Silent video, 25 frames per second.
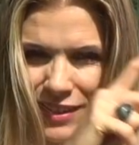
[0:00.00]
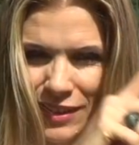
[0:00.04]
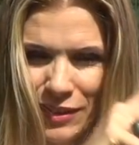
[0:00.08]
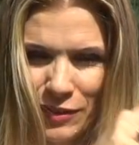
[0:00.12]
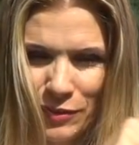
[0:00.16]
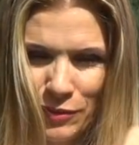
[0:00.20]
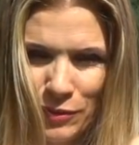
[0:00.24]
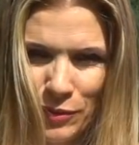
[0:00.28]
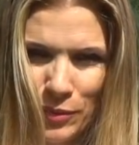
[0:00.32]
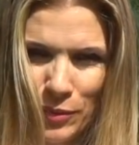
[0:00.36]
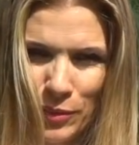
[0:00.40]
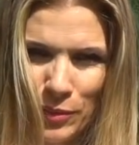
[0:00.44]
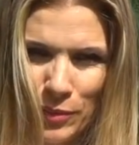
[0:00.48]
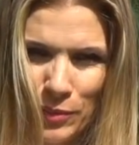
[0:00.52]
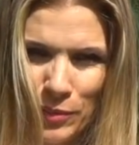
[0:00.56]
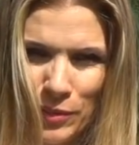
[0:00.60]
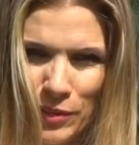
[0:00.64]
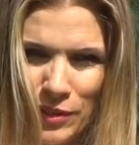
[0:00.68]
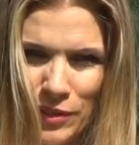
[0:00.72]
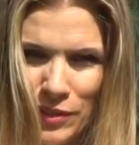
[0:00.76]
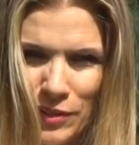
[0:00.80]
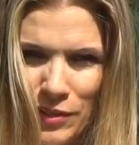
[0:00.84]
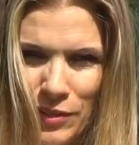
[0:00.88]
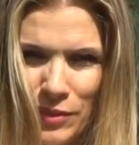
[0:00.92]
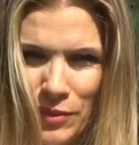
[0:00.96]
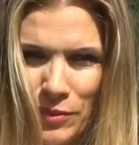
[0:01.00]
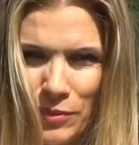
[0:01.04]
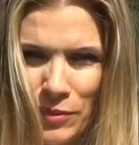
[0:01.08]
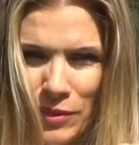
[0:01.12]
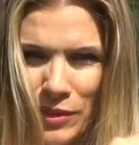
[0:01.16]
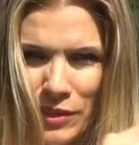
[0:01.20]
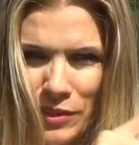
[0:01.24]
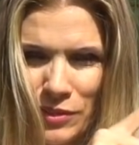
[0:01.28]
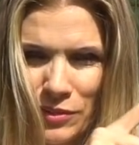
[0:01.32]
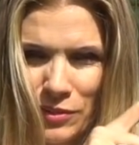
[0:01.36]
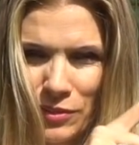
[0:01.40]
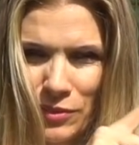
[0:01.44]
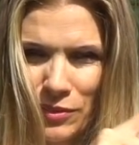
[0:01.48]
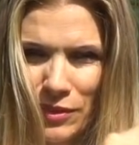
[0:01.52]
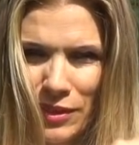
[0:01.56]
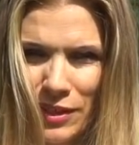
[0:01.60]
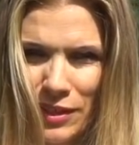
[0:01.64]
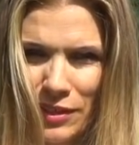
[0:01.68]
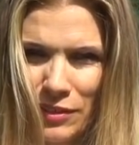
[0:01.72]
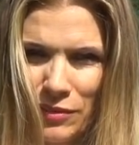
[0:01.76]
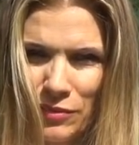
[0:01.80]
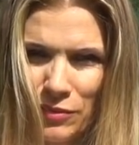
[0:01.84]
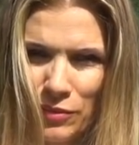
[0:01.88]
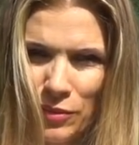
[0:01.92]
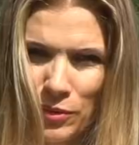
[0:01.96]
and forward,
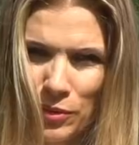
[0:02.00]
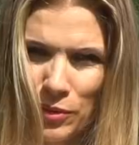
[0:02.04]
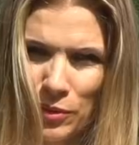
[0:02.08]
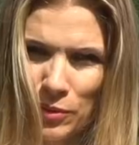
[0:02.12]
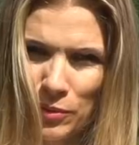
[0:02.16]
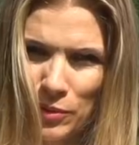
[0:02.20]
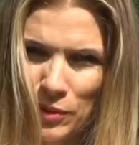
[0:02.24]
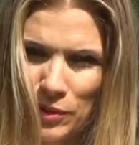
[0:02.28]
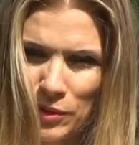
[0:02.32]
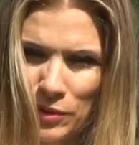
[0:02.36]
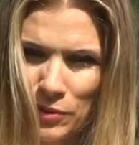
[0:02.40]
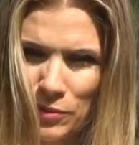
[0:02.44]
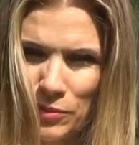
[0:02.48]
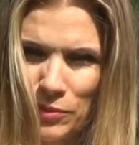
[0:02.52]
retrograde, forward,